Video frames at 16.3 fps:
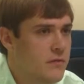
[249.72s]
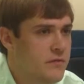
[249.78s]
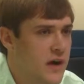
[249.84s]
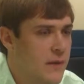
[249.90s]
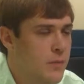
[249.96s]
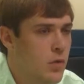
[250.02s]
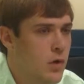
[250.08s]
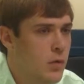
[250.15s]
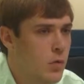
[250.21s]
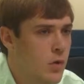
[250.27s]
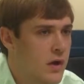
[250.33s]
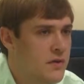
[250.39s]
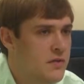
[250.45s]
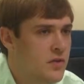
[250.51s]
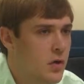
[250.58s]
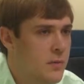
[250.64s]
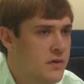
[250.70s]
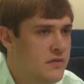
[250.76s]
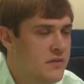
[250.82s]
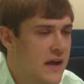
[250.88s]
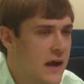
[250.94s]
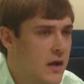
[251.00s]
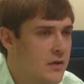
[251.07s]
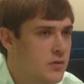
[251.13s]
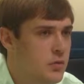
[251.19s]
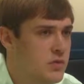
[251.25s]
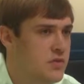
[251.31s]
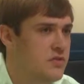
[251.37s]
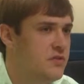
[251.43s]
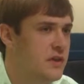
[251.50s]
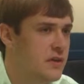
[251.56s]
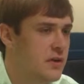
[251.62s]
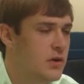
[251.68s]
5.1 Dolby sound, which
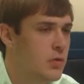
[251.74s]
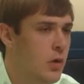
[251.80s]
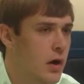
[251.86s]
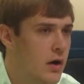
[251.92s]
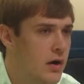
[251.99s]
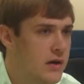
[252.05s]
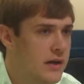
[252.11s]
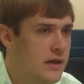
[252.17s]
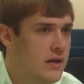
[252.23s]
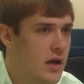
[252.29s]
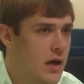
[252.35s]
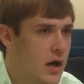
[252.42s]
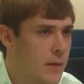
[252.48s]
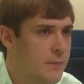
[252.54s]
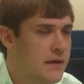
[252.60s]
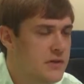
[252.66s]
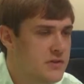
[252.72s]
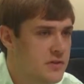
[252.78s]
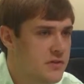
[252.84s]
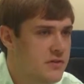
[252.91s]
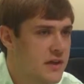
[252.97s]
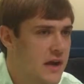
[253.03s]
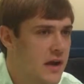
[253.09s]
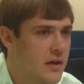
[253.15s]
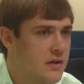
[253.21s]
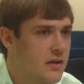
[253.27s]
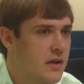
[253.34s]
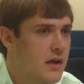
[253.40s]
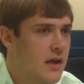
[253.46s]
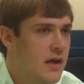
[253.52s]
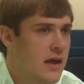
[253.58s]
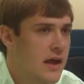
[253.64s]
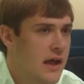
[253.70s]
is theater quality picture and sound.
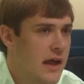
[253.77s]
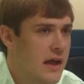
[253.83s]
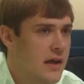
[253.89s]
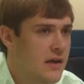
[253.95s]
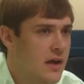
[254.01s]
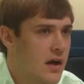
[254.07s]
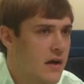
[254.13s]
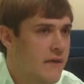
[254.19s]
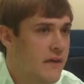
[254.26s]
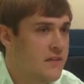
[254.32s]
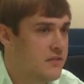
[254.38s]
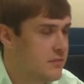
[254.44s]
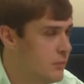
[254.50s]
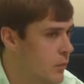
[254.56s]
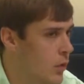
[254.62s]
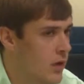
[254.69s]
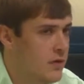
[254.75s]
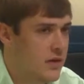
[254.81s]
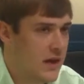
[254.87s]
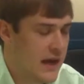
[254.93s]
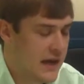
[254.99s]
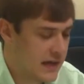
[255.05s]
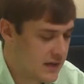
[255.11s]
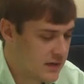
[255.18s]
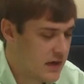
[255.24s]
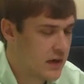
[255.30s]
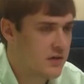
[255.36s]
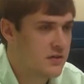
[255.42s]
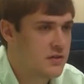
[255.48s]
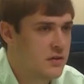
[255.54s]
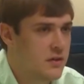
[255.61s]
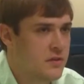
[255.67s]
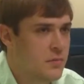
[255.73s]
And that's more, I can
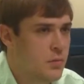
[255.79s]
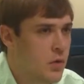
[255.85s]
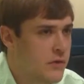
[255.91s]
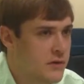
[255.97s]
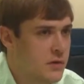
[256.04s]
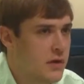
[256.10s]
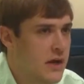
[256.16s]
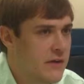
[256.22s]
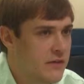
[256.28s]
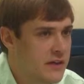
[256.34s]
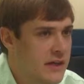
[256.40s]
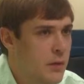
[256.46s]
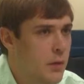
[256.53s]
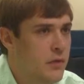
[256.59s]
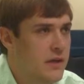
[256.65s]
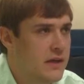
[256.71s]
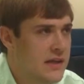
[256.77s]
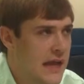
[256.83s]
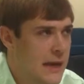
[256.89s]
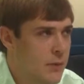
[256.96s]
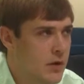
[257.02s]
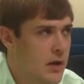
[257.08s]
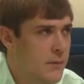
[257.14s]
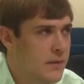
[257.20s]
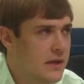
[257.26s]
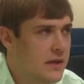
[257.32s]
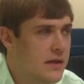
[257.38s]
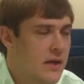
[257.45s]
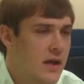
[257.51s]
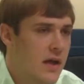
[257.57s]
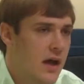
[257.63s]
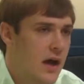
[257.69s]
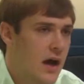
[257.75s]
guarantee you that's more than you'll ever get with any cable company.
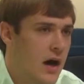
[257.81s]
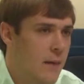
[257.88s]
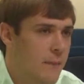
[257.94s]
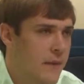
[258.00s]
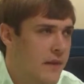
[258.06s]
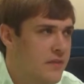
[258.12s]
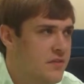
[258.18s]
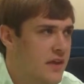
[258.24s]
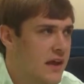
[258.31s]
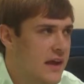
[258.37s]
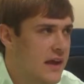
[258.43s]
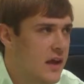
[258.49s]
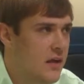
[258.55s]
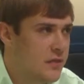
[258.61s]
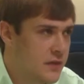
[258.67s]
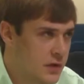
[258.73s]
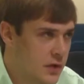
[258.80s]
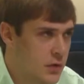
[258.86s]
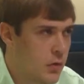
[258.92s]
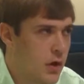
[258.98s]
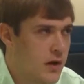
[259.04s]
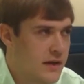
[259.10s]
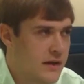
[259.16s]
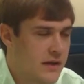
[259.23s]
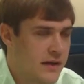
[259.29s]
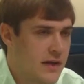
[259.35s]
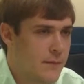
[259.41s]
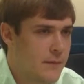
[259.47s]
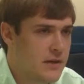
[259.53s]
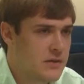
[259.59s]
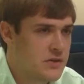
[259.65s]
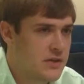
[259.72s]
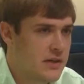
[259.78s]
That's a theater quality, like I
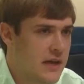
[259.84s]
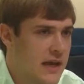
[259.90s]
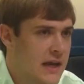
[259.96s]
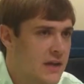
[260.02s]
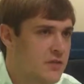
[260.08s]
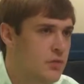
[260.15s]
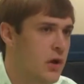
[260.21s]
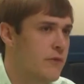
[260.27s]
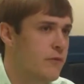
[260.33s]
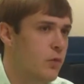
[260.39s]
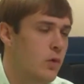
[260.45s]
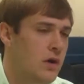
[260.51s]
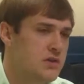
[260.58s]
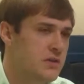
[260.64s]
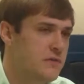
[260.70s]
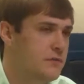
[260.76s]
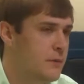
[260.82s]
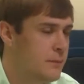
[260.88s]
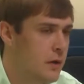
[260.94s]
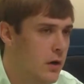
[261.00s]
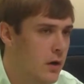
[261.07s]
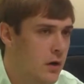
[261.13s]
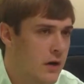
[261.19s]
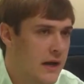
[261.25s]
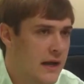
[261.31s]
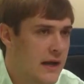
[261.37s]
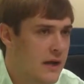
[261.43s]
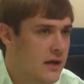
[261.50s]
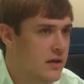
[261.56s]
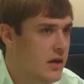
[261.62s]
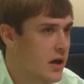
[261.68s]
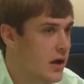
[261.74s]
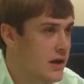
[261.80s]
mentioned, and it's great for watching football
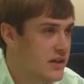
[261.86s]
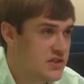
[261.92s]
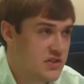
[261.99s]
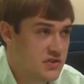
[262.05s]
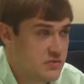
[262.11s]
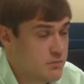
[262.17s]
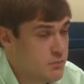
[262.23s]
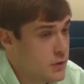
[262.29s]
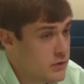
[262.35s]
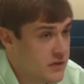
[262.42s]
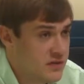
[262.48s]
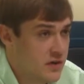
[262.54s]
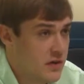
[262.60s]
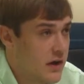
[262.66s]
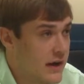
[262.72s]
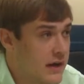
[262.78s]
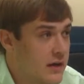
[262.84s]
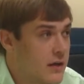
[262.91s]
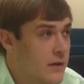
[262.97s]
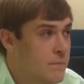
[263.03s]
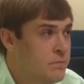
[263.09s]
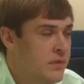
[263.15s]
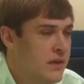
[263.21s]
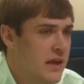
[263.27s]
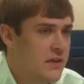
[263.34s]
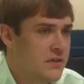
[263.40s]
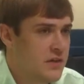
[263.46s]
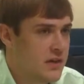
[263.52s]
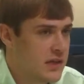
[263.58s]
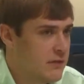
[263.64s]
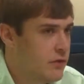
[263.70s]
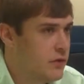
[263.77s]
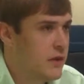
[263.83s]
and just movies alike. It's going
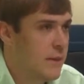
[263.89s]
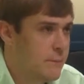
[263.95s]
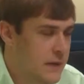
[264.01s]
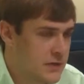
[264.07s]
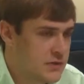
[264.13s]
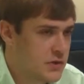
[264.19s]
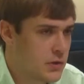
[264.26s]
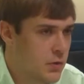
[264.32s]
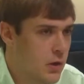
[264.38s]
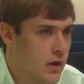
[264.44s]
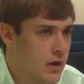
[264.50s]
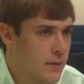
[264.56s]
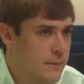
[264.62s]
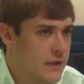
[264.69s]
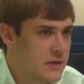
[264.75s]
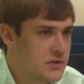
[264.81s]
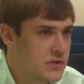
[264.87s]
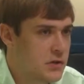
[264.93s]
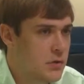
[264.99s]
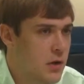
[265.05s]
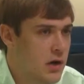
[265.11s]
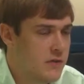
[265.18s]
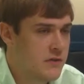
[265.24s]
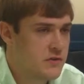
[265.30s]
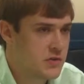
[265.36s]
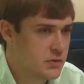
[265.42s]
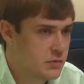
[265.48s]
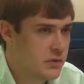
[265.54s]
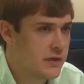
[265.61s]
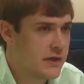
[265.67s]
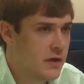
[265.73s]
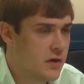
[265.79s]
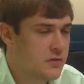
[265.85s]
to give you that picture quality that you
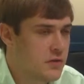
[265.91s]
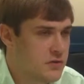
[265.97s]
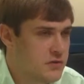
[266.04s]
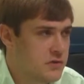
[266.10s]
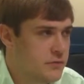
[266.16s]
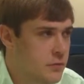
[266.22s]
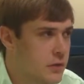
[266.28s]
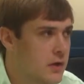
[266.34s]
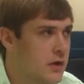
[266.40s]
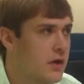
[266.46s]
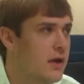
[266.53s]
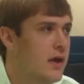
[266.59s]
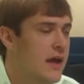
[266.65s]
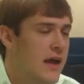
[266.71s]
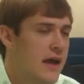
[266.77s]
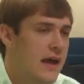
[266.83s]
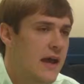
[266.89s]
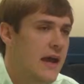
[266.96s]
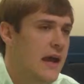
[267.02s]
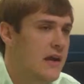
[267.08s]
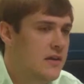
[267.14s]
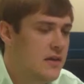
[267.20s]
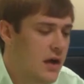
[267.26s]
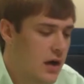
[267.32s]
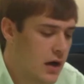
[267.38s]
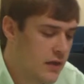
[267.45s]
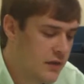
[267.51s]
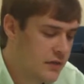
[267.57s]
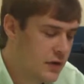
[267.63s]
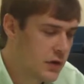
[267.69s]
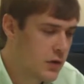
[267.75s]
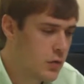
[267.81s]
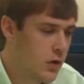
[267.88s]
really are searching for. And the
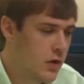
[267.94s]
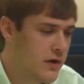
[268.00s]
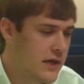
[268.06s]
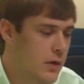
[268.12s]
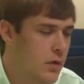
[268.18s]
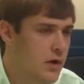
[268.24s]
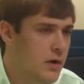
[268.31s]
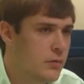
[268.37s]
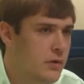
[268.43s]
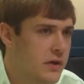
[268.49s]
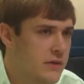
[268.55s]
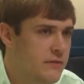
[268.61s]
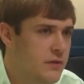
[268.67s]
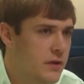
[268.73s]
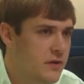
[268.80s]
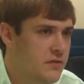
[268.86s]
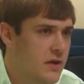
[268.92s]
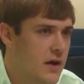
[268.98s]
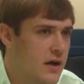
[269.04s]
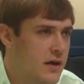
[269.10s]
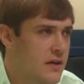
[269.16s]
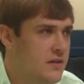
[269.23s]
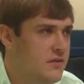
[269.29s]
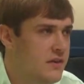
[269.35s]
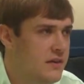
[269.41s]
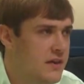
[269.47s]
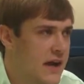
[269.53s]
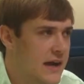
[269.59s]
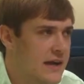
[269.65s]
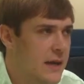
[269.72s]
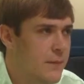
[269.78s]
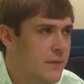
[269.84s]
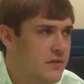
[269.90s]
third quality I want to really focus on is the
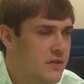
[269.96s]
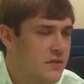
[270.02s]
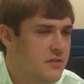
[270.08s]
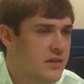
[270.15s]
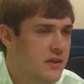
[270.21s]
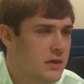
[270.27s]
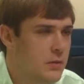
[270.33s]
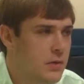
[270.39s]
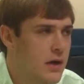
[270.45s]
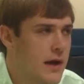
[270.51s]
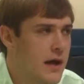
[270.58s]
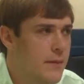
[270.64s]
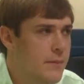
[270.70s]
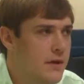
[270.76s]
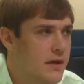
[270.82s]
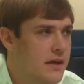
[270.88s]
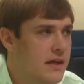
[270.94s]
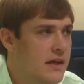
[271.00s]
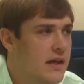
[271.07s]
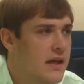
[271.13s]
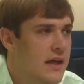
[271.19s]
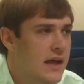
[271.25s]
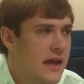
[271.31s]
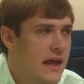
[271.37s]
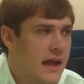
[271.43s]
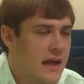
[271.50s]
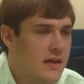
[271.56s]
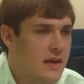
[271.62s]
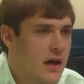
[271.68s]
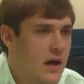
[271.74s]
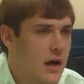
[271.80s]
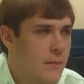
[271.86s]
99% signal reliability, and